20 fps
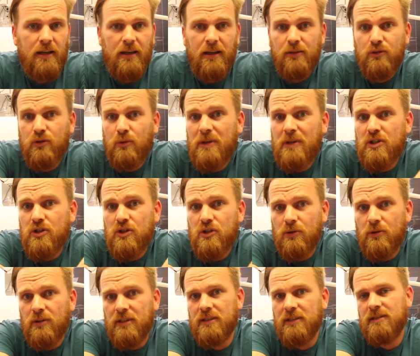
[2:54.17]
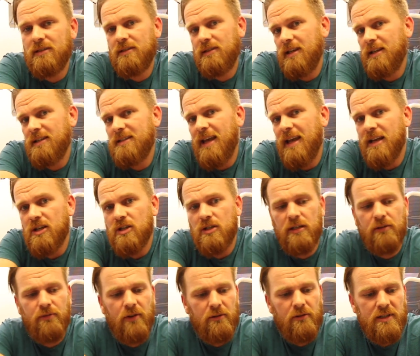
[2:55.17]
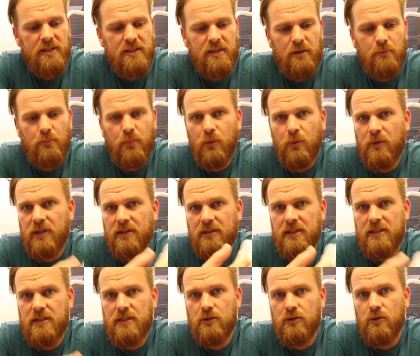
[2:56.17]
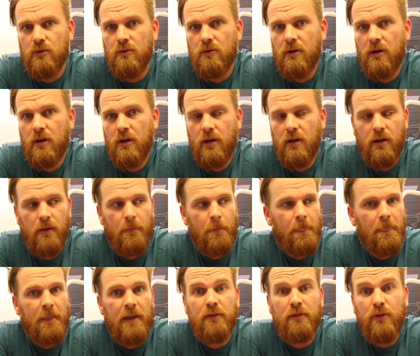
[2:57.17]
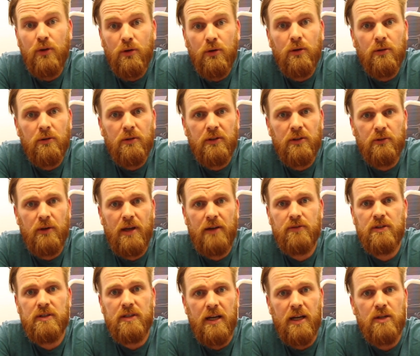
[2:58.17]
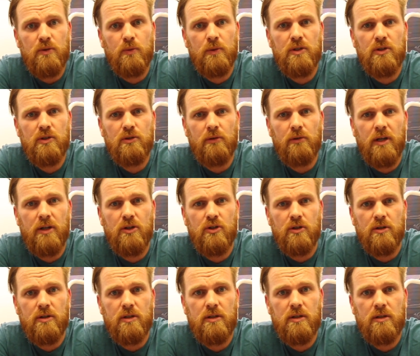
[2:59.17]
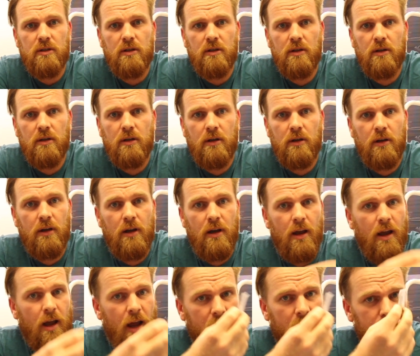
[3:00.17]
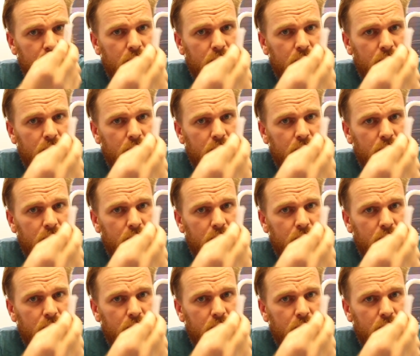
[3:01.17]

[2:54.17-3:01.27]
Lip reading: so in short, it's actually very simple with these two. If you're going to have sex with strangers and you're